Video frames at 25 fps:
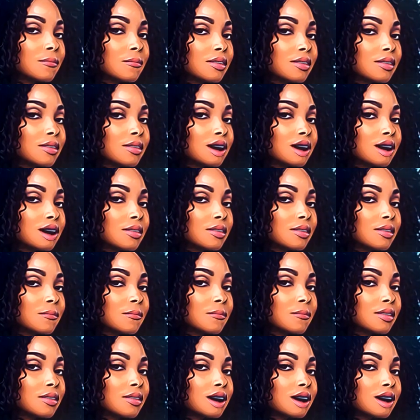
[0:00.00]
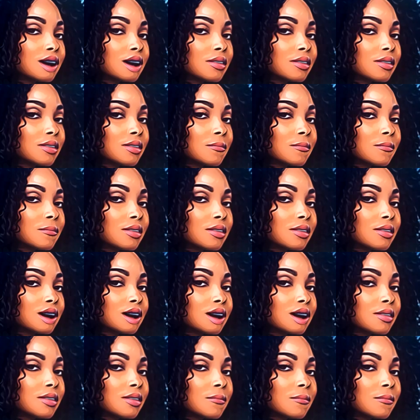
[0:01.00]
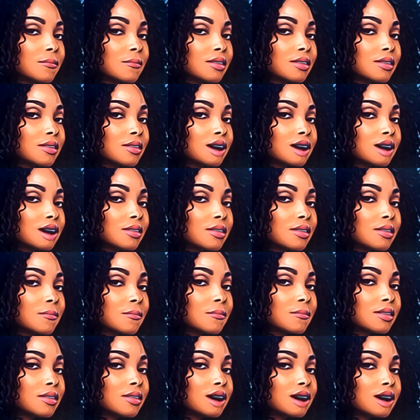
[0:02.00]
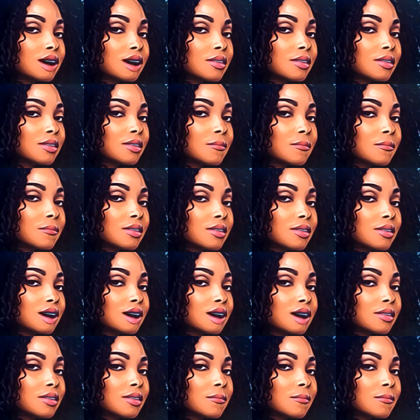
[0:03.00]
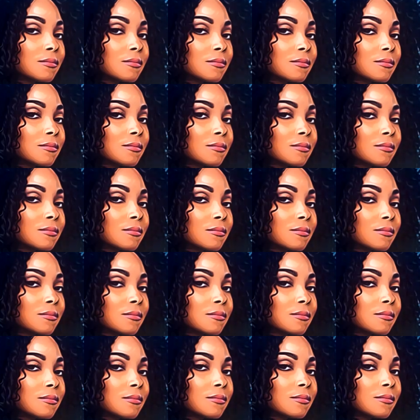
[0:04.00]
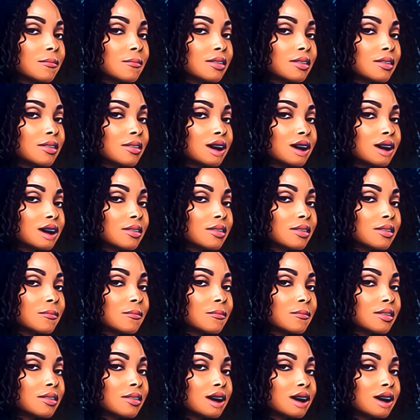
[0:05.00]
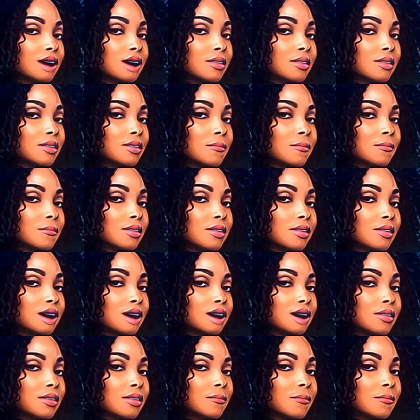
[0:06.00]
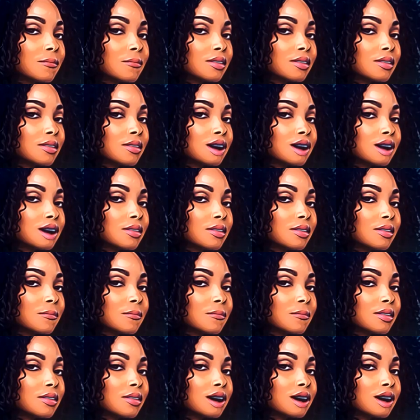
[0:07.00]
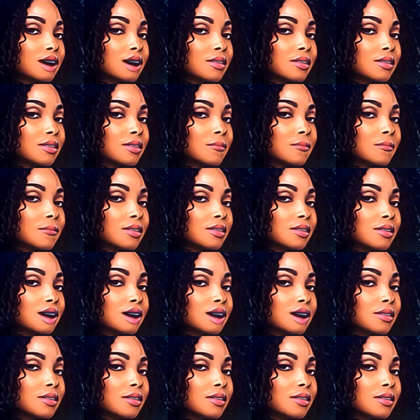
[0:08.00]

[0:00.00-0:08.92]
if you look for you and a partner, then you're going to be disappointed. I need that advice. Okay, Dr. Pepper. Okay. But we still need Dr. Tracy, honey, and you ain't fooling me.